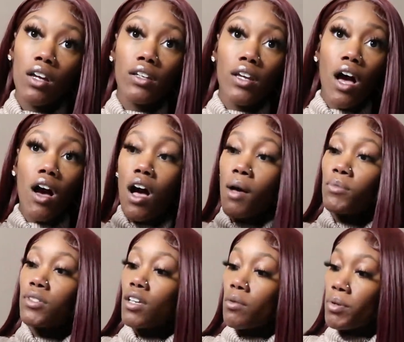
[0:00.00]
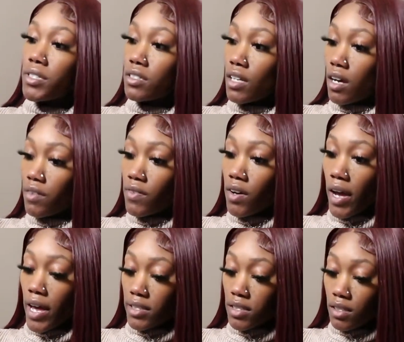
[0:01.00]
Y'all, I'm so pissed off.
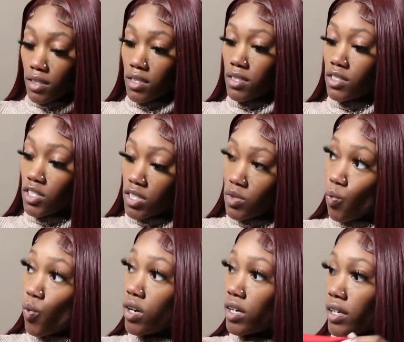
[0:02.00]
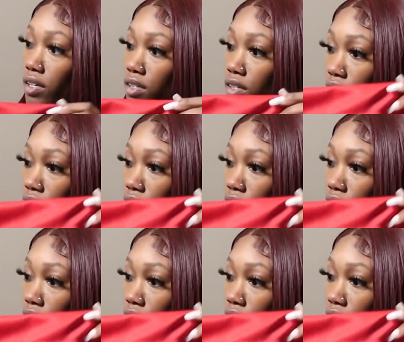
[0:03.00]
Okay, so this is just one.